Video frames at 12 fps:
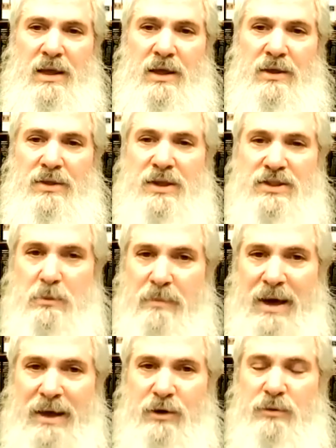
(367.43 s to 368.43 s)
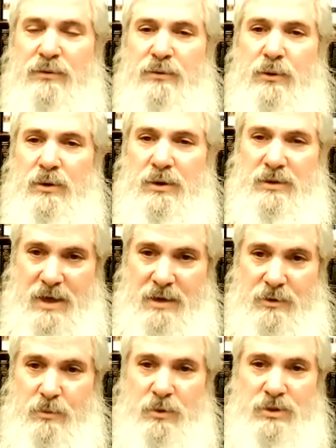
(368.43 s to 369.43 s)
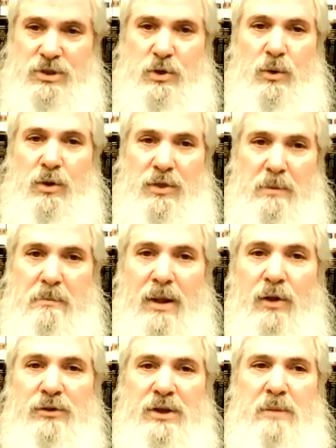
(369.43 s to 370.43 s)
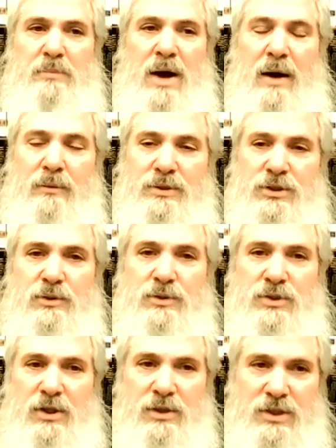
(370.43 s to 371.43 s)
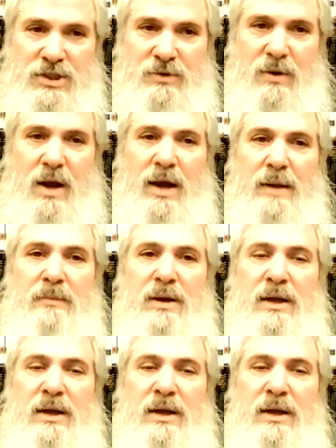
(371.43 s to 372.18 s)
This metaphor that was called the melting pot was used to describe